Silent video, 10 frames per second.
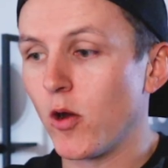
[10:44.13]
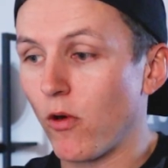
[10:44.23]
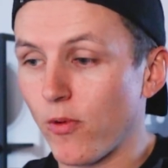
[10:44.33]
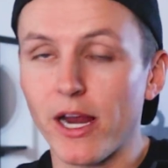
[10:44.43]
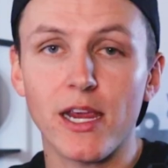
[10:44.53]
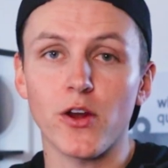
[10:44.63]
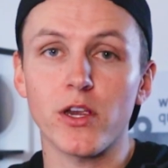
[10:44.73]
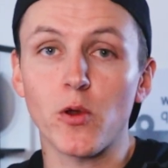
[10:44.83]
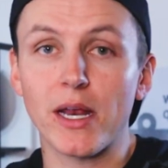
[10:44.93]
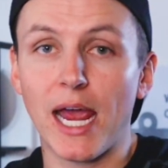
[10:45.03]
Well, right here,
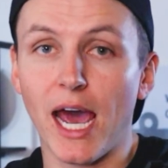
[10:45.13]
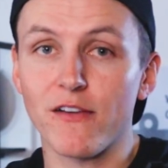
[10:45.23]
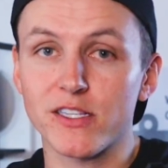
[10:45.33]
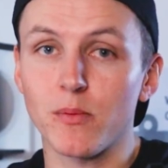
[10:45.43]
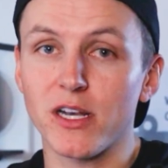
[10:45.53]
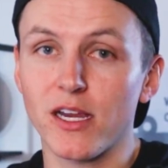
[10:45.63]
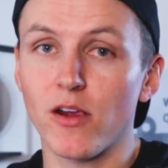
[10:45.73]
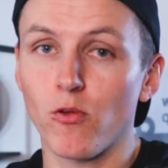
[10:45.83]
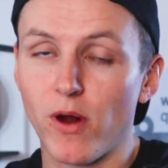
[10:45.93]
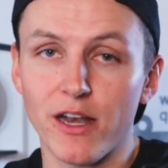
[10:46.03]
you can have
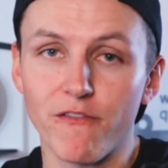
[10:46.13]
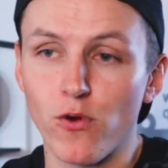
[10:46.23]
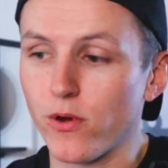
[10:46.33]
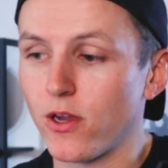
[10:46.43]
somebody write it for